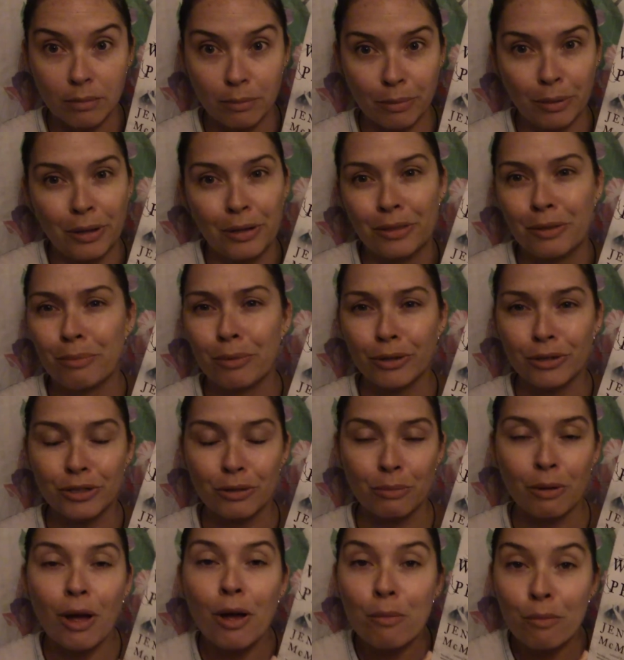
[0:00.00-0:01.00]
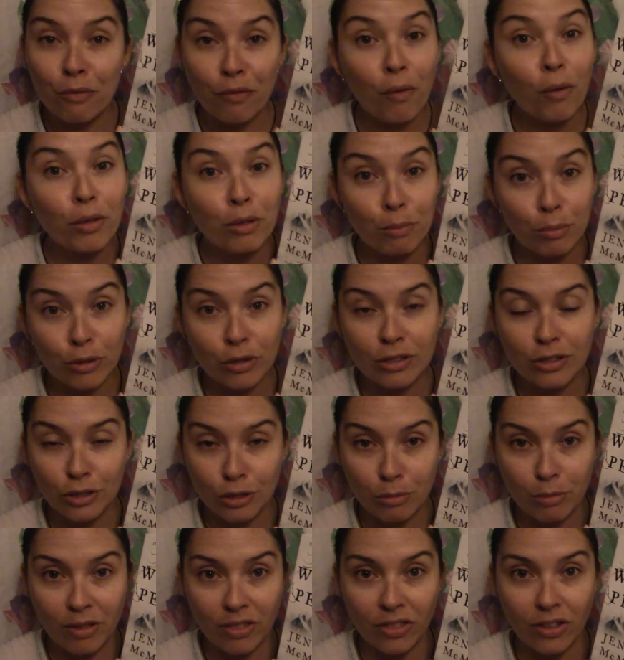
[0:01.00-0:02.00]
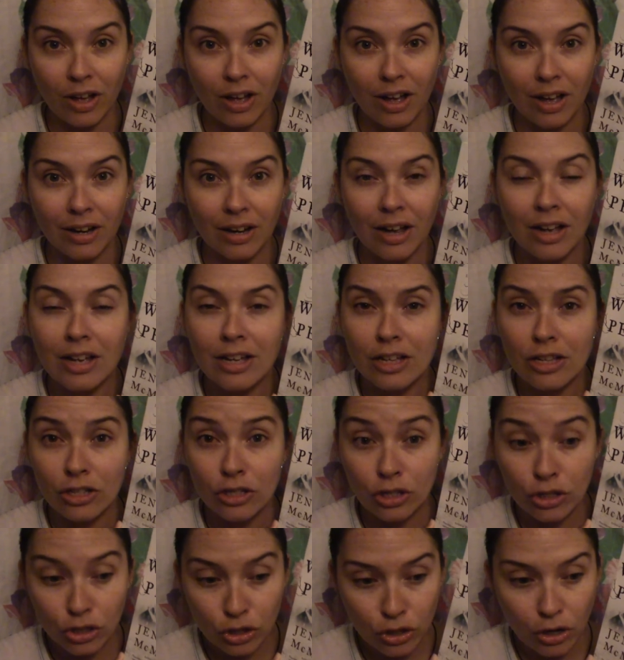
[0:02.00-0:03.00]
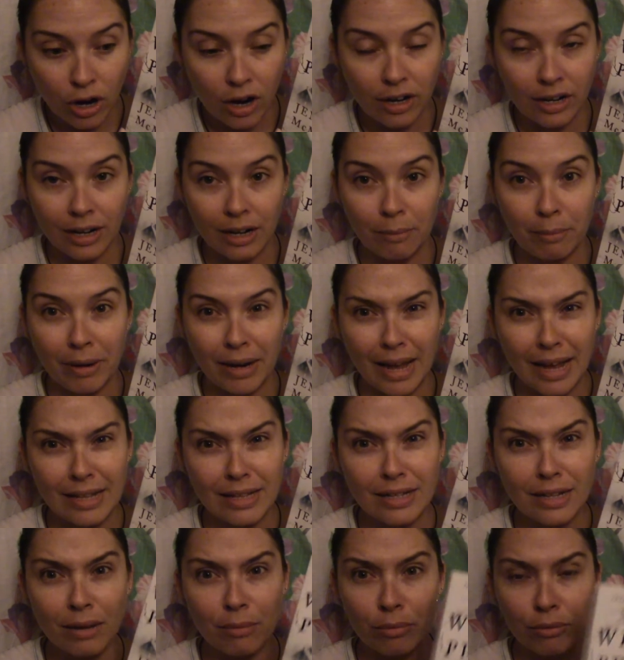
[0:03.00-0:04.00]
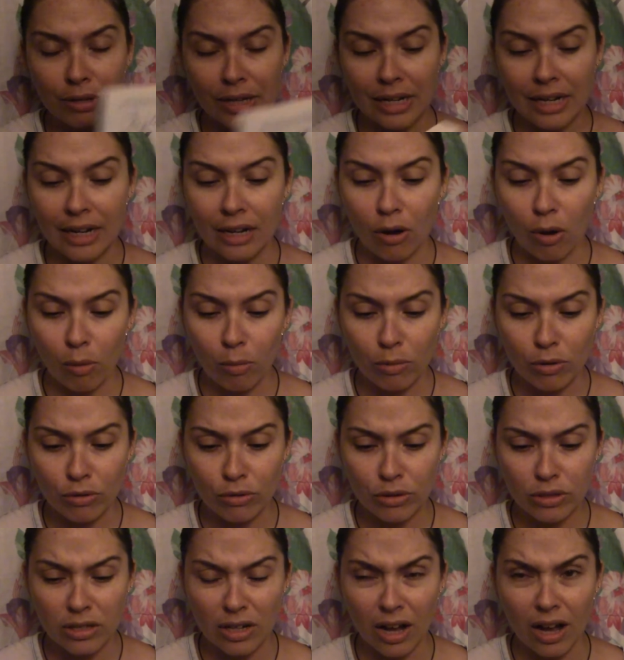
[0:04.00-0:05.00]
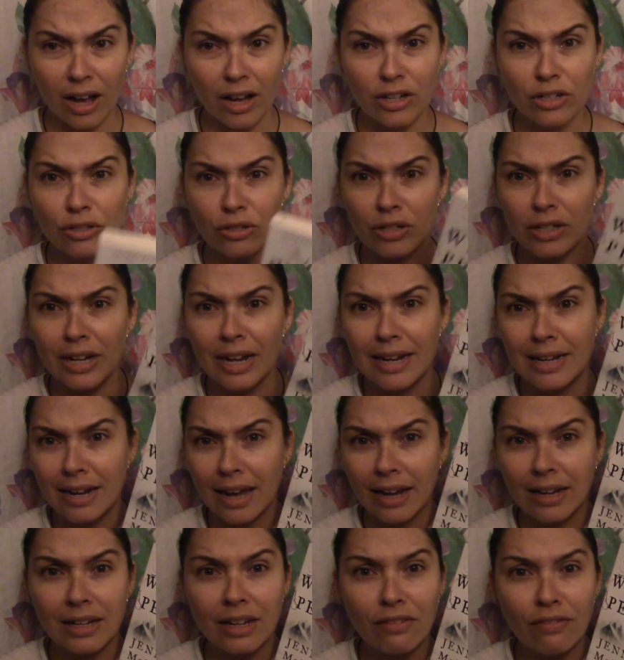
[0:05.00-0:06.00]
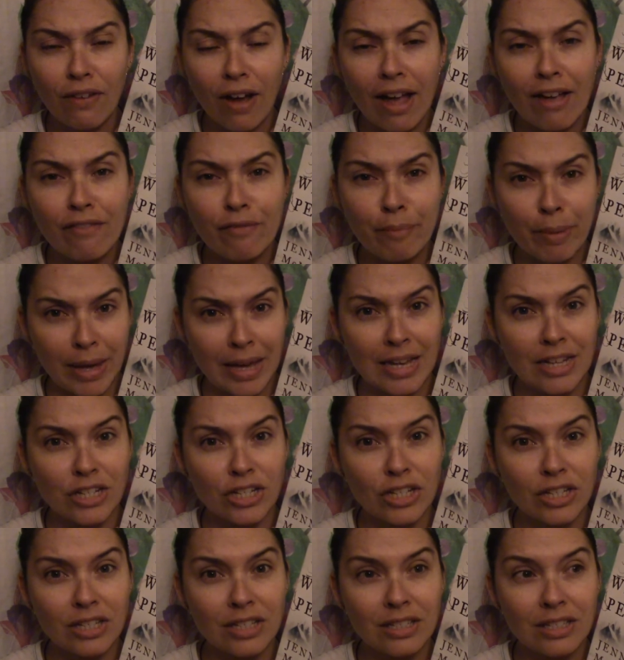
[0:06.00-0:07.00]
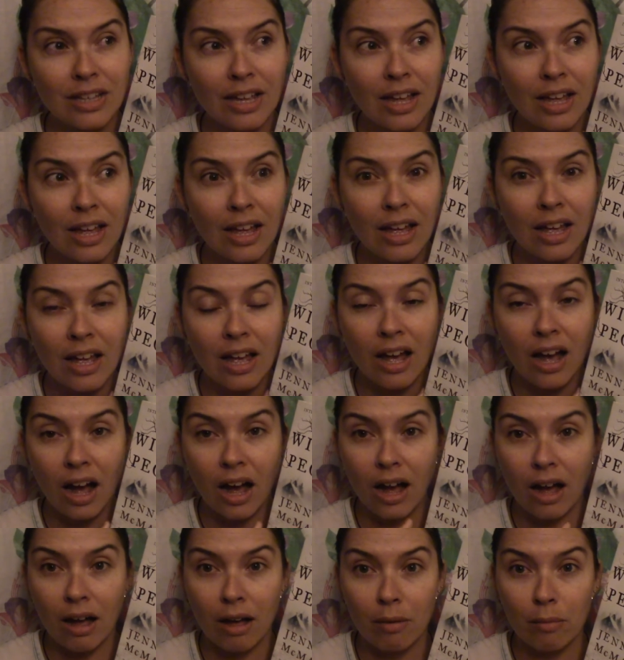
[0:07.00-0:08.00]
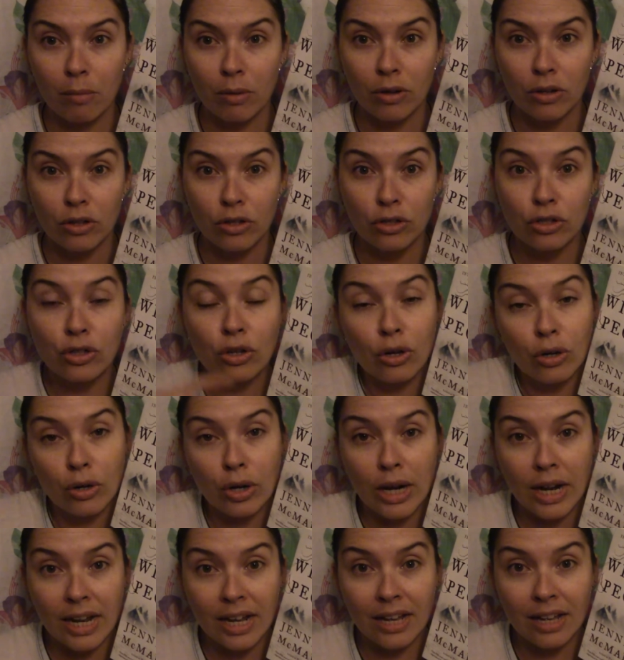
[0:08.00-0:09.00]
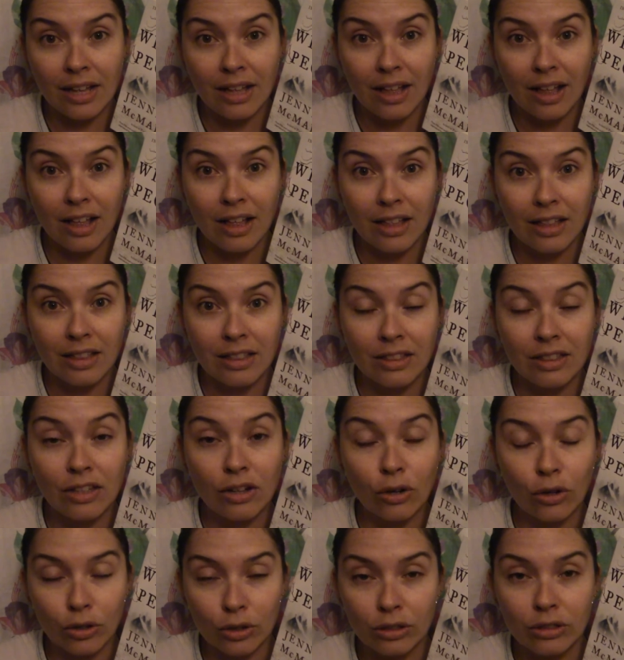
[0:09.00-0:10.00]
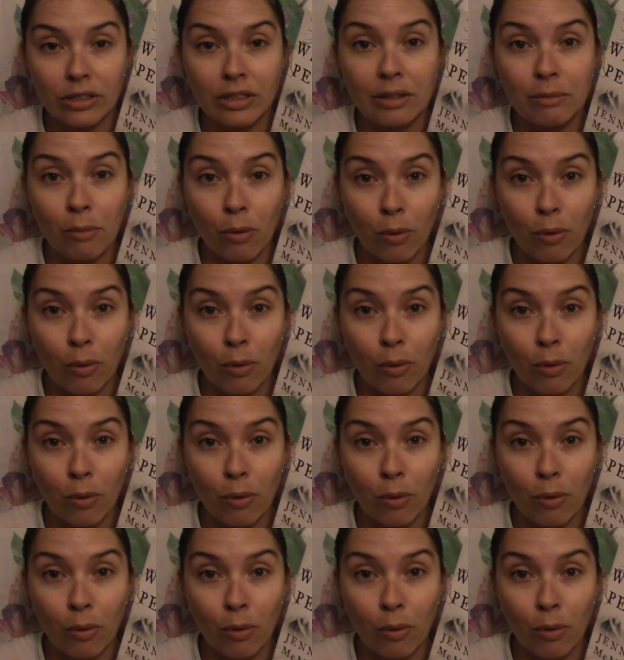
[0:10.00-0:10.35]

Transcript: the booktube, before the booktubeathon started, but I ended up reading almost 195 pages um, during the early